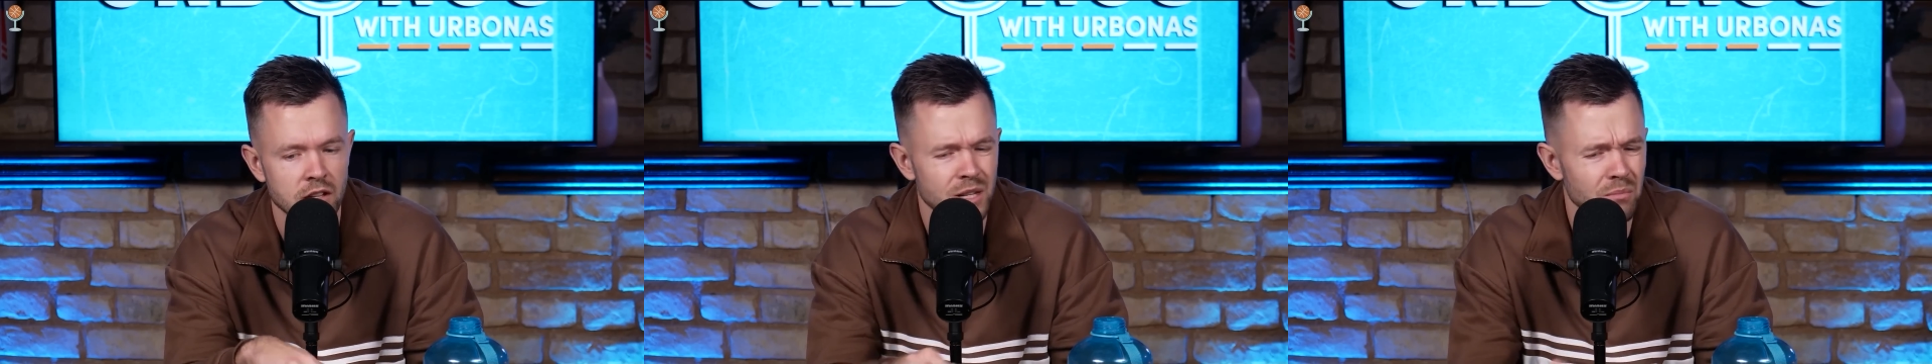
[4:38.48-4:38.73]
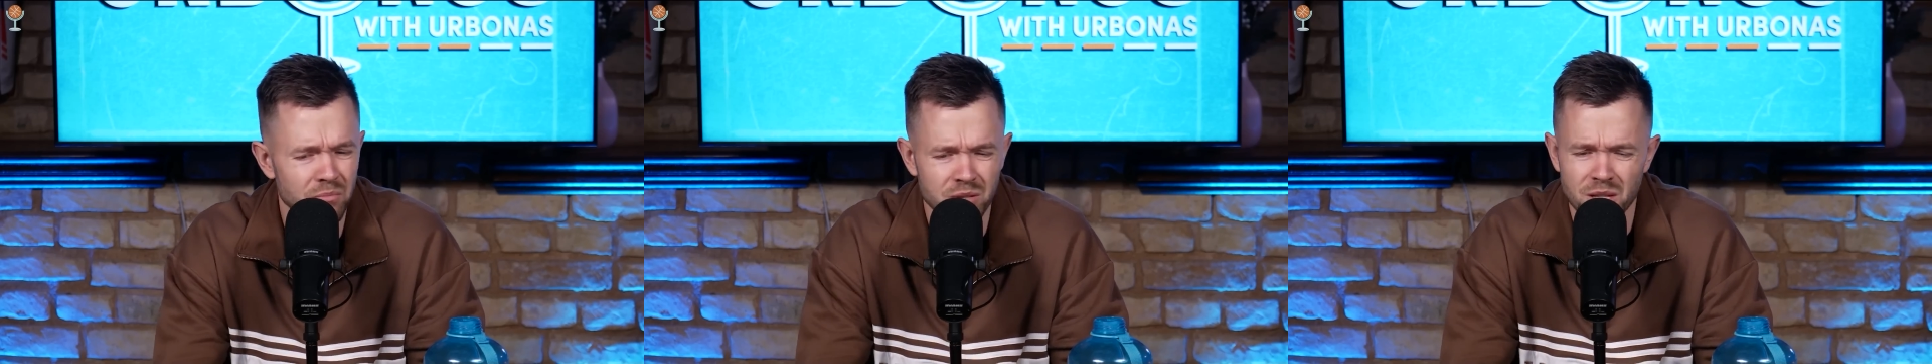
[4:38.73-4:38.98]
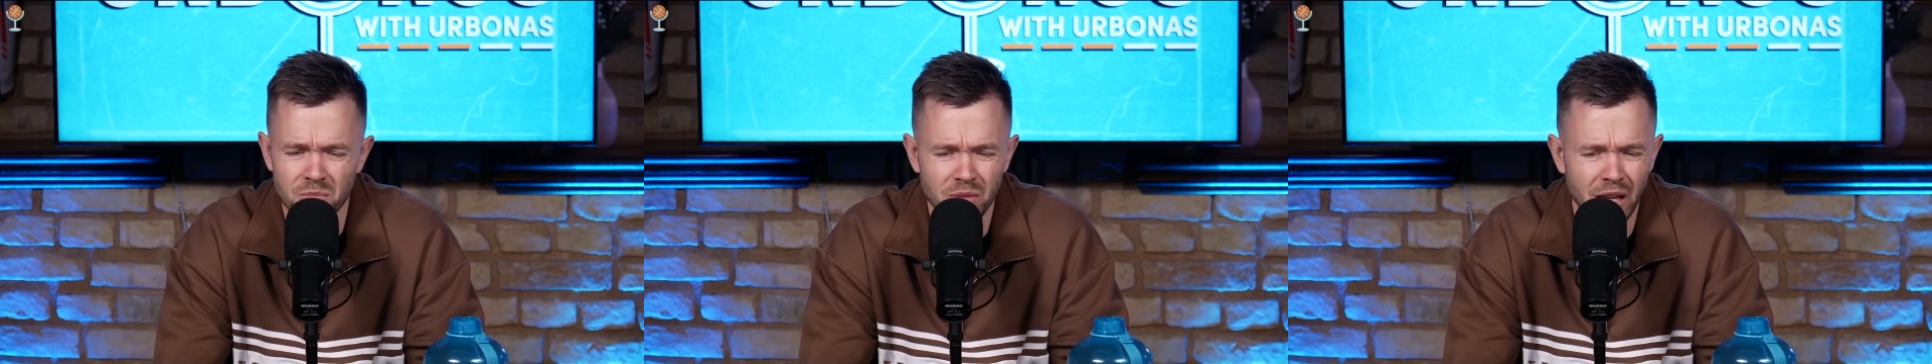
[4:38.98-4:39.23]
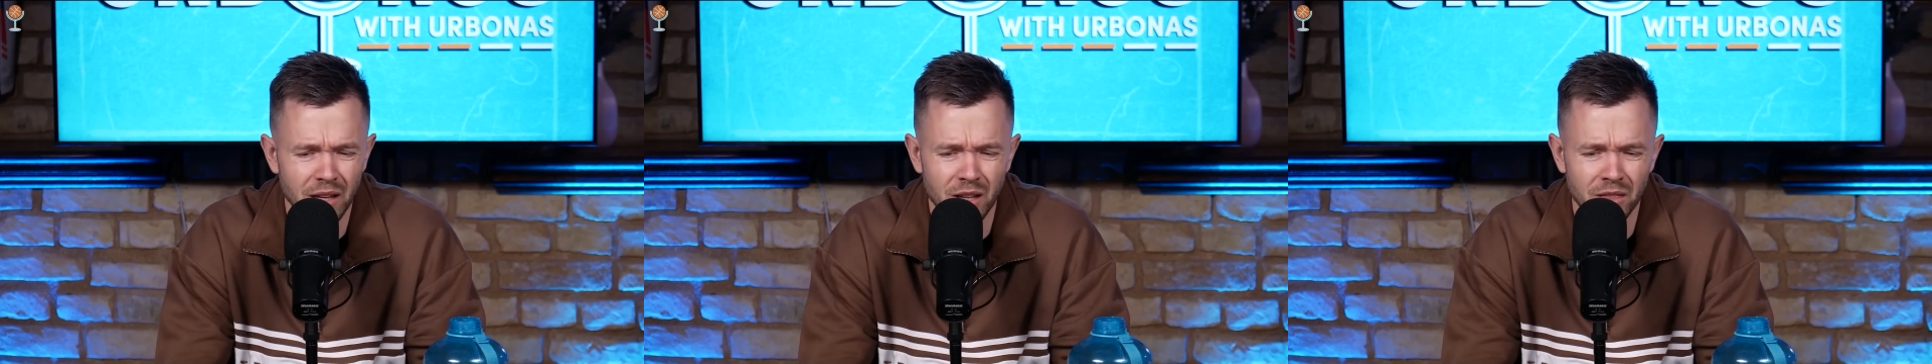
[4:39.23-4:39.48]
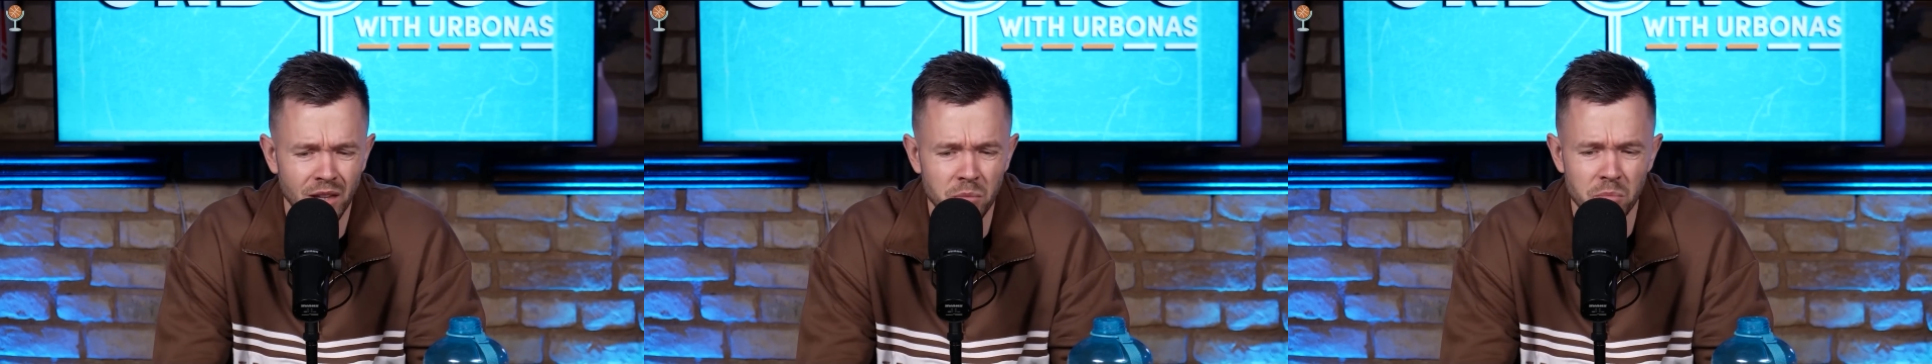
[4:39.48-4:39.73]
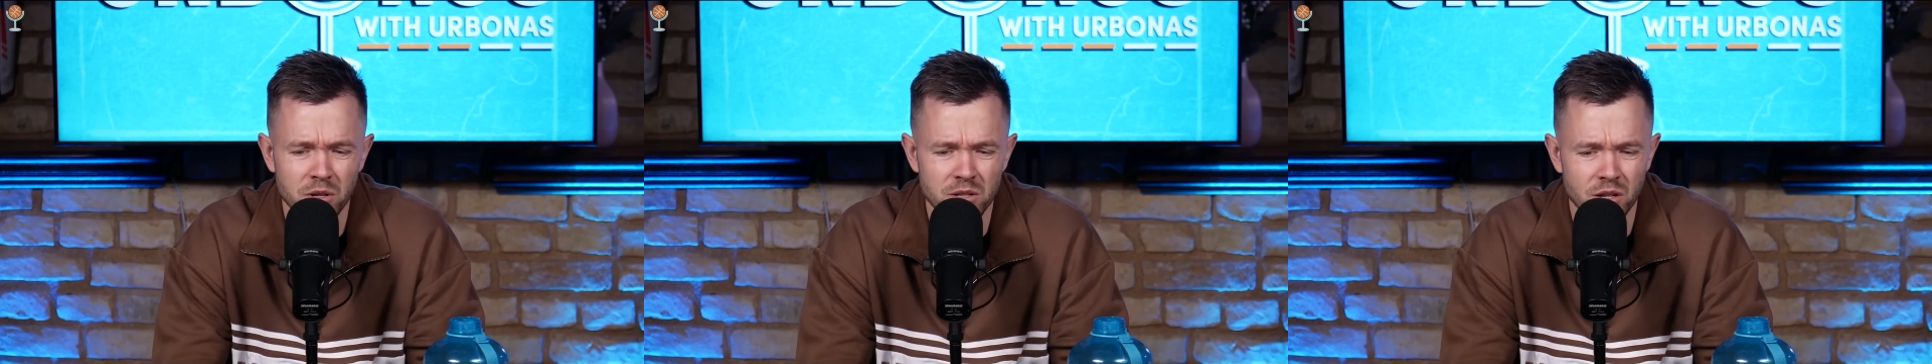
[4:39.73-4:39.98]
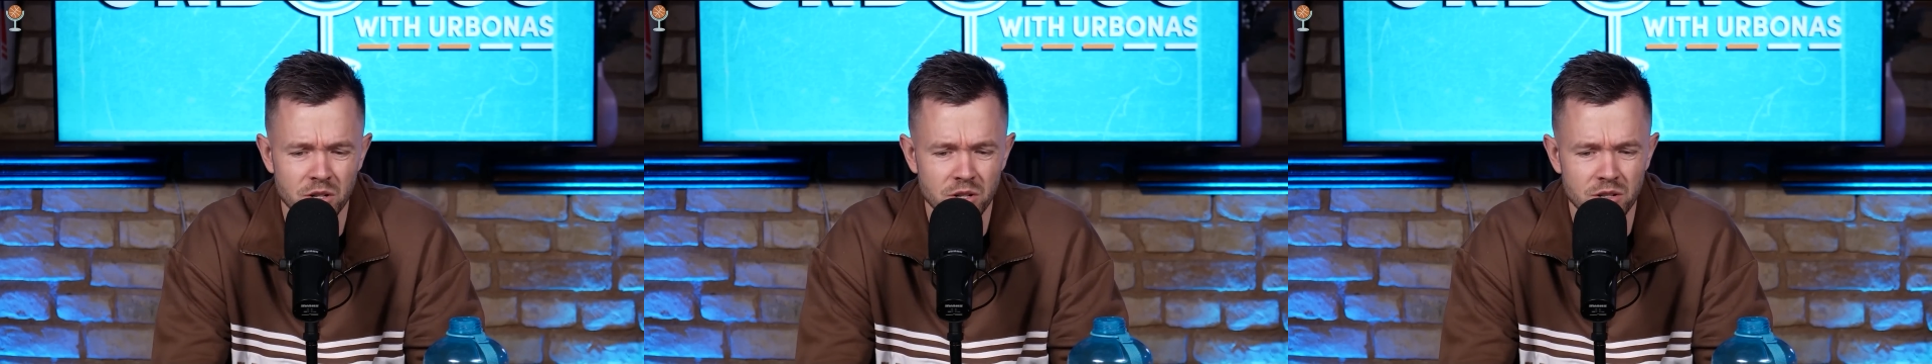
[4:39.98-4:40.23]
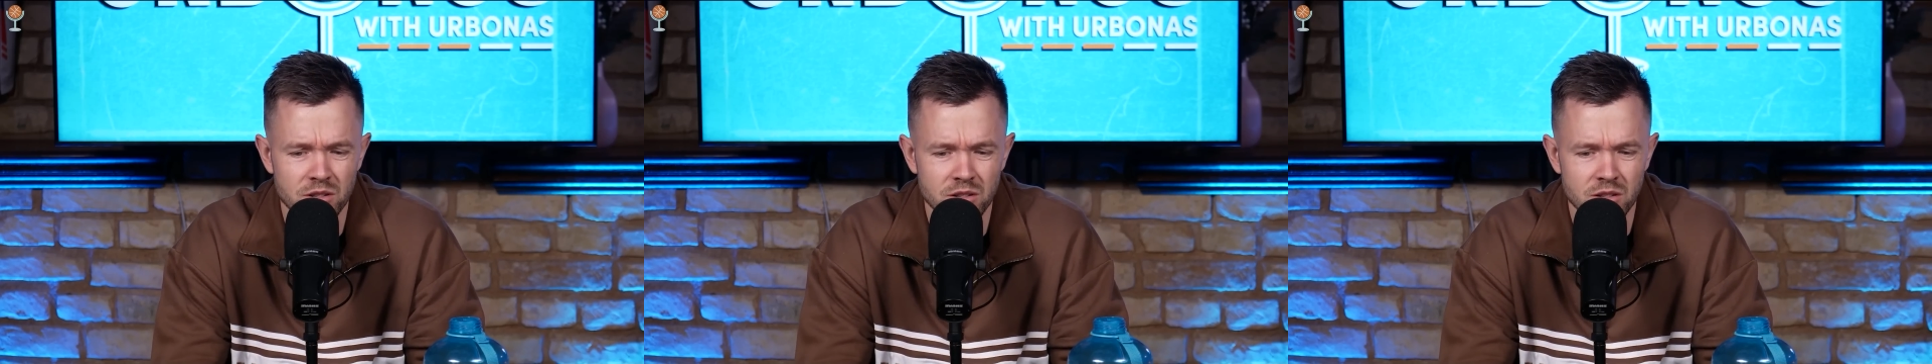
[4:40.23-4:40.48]
Some like numbers are
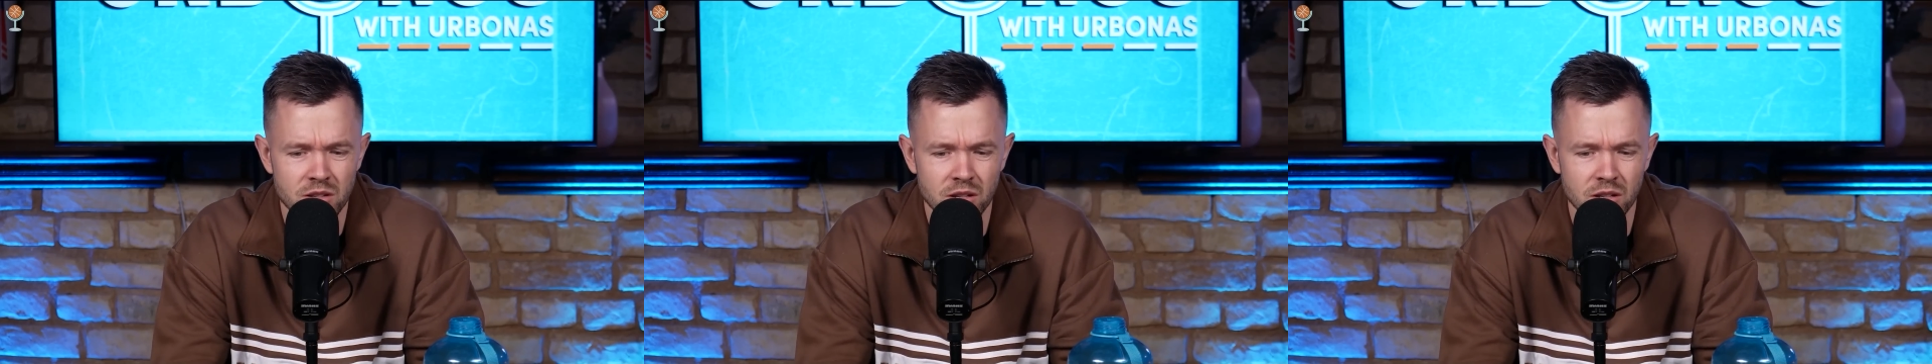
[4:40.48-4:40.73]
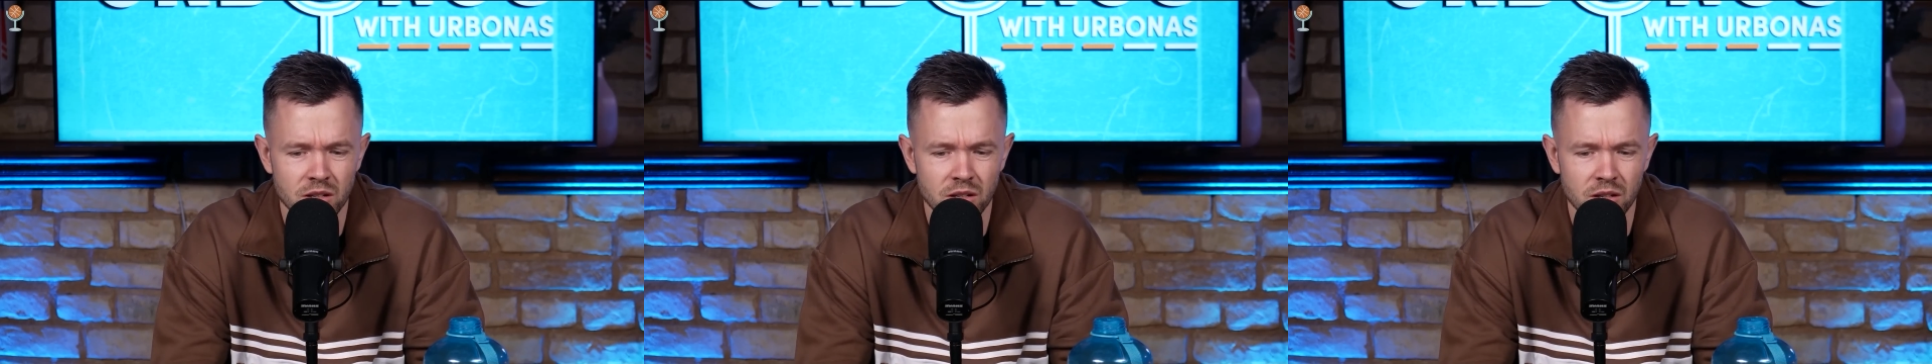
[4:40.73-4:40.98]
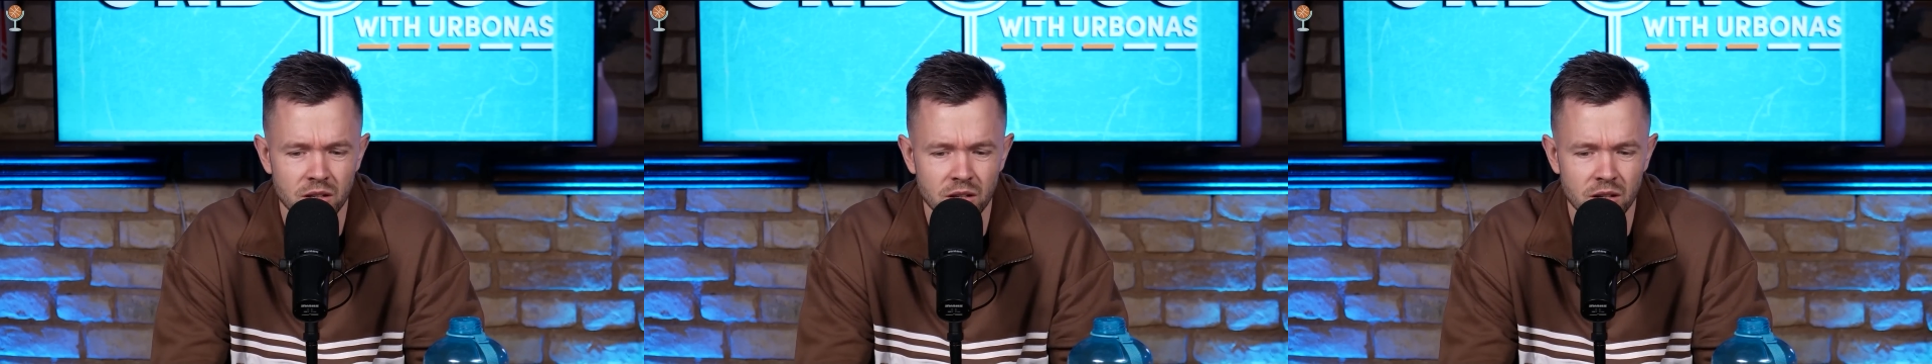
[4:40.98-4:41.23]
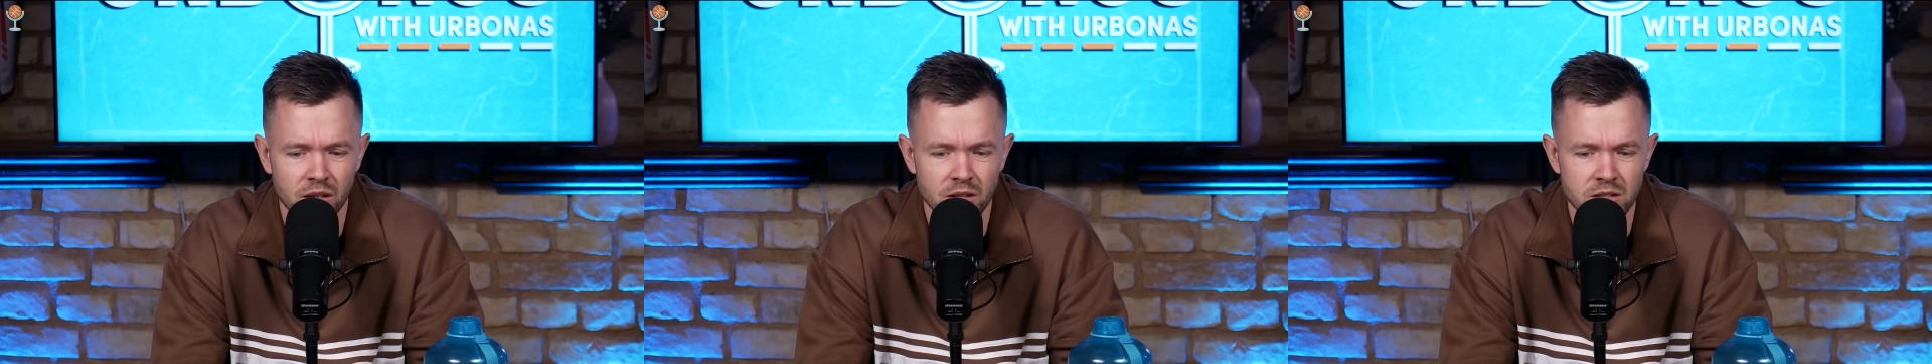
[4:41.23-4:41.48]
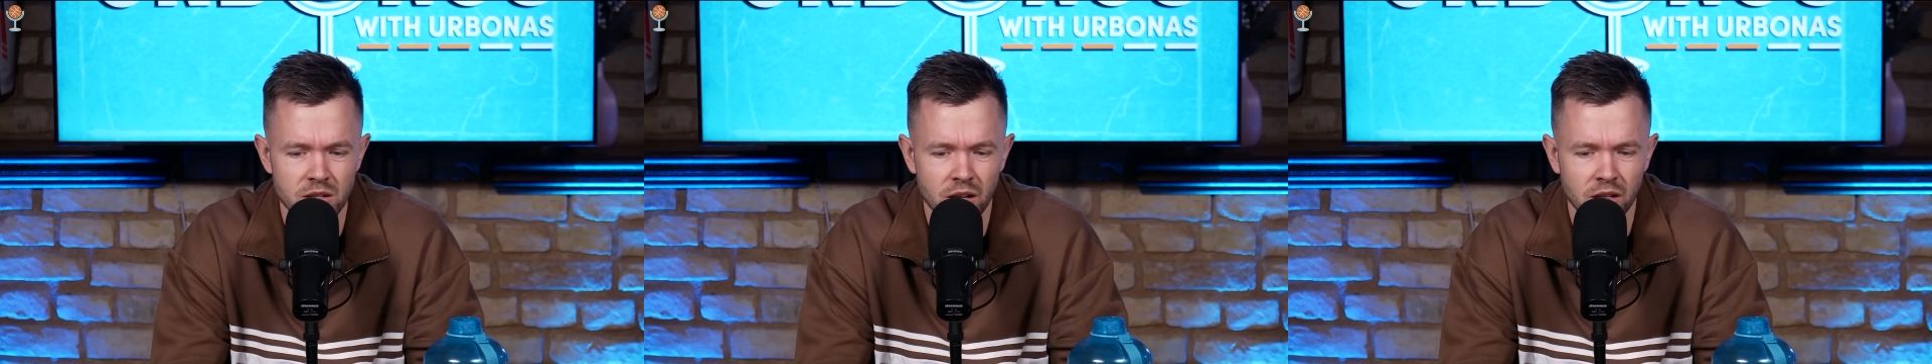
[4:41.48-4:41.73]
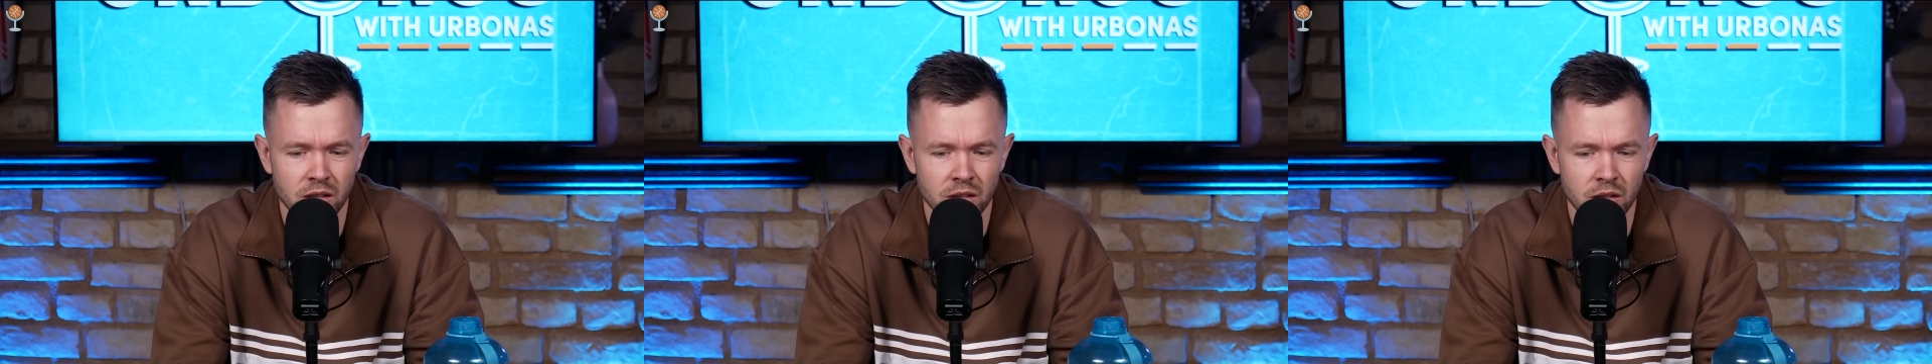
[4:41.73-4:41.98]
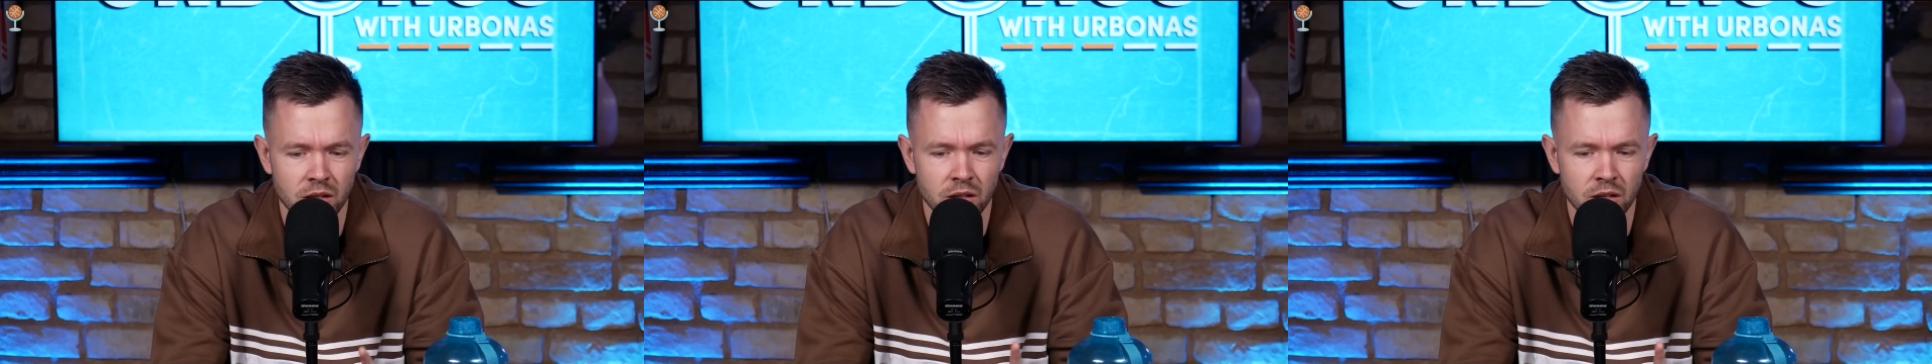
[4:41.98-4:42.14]
just insane.